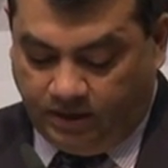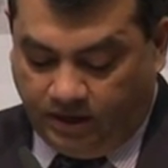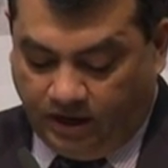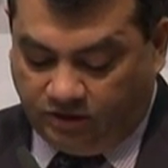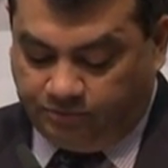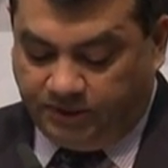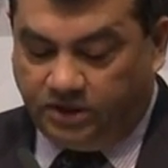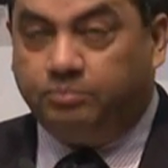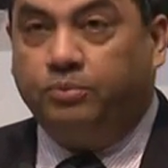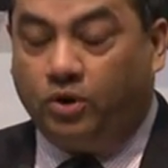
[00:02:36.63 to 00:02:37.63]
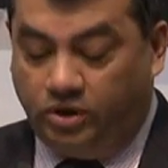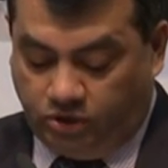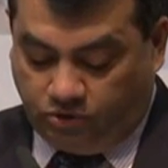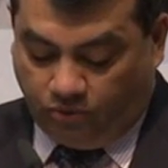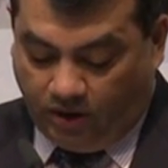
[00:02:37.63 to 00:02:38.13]
has been deployed
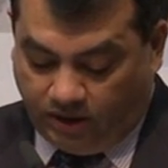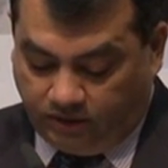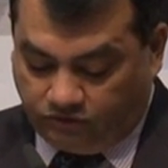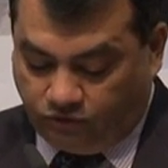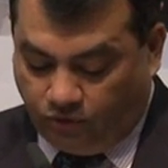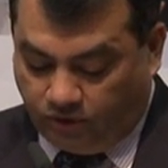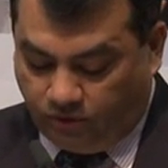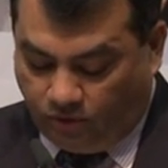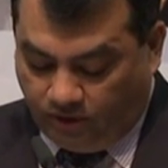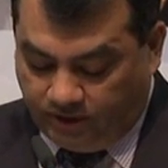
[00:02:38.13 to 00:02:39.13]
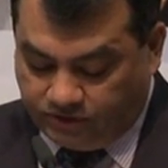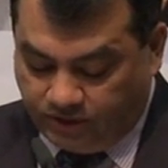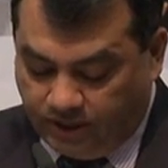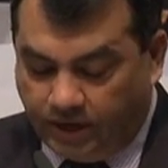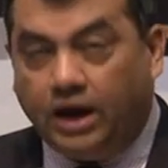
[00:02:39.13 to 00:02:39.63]
to harness local knowledge
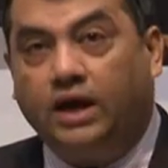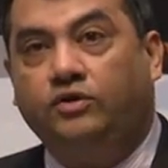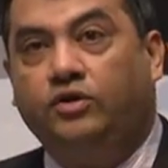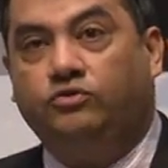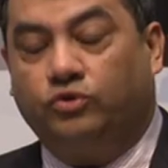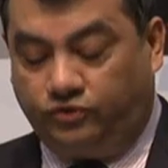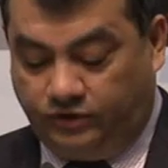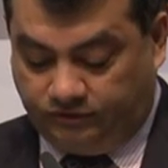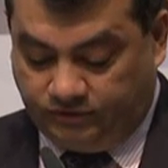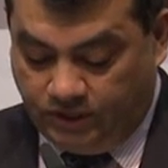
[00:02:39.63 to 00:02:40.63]
and resources